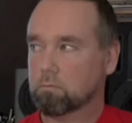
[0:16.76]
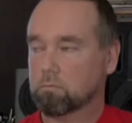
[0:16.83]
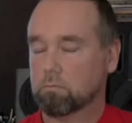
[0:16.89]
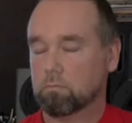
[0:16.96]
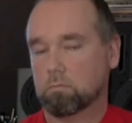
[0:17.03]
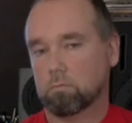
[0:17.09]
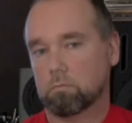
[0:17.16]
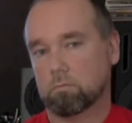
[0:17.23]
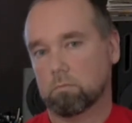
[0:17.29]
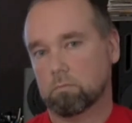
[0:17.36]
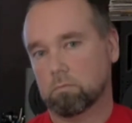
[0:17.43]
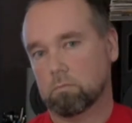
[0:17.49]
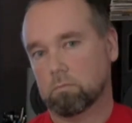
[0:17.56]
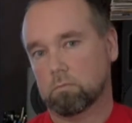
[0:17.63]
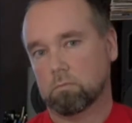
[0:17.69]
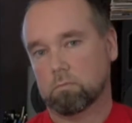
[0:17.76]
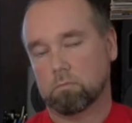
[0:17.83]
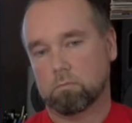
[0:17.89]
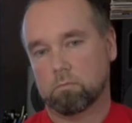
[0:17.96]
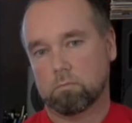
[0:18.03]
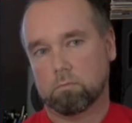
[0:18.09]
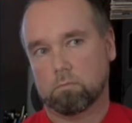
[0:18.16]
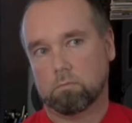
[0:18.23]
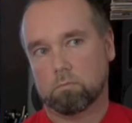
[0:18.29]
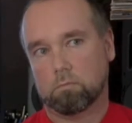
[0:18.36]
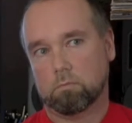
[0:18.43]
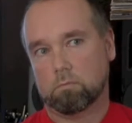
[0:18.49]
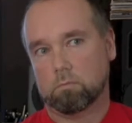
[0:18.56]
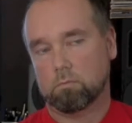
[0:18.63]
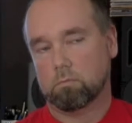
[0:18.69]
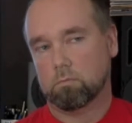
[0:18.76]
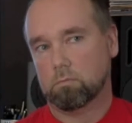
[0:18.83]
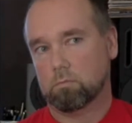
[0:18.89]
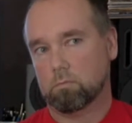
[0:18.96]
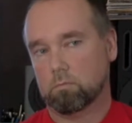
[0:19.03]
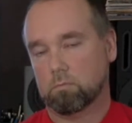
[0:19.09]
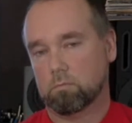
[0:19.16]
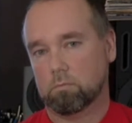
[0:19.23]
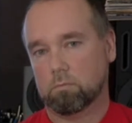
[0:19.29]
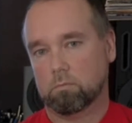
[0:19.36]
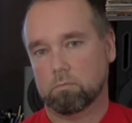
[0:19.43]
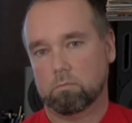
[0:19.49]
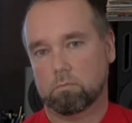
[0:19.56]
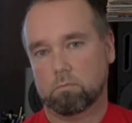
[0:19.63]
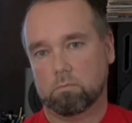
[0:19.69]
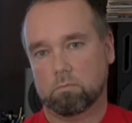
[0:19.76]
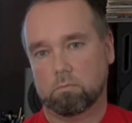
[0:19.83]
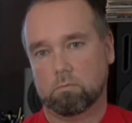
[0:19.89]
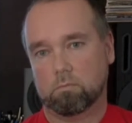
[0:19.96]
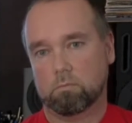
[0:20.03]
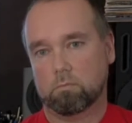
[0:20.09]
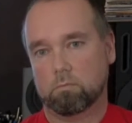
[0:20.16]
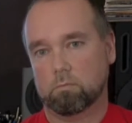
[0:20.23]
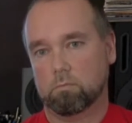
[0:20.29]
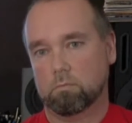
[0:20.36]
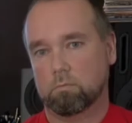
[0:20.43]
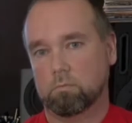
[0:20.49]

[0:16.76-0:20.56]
The person shown says nothing.